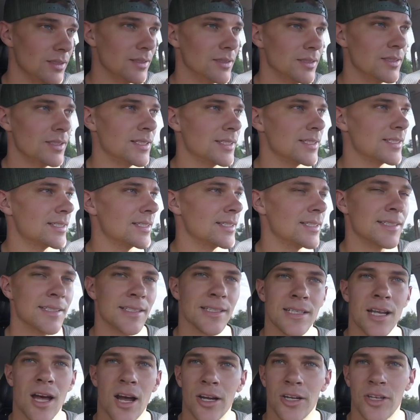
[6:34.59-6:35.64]
this season
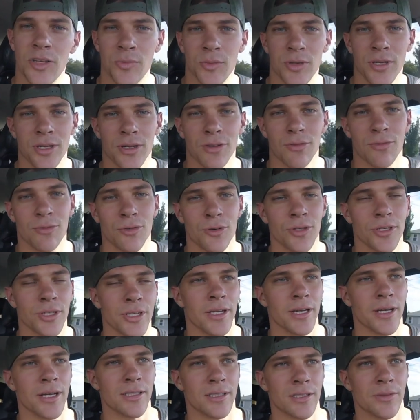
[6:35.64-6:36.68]
documented for you
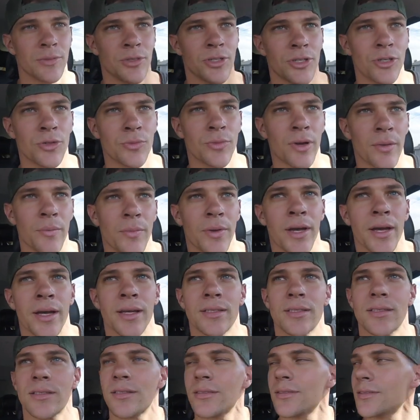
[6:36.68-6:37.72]
guys. I'm gonna do my
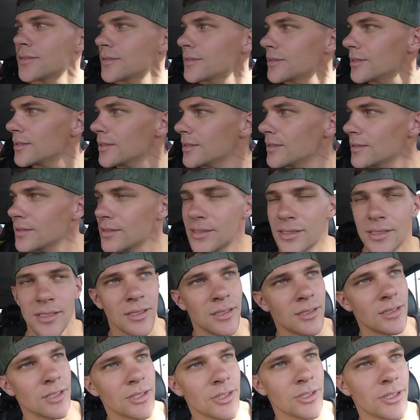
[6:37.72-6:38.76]
best.
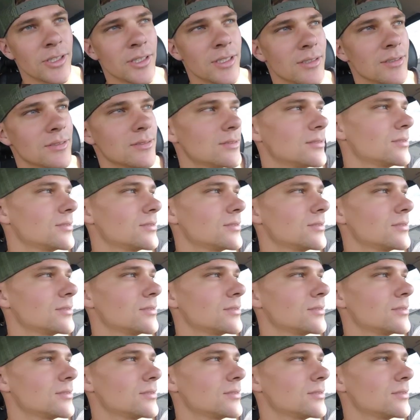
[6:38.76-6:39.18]
Still learning.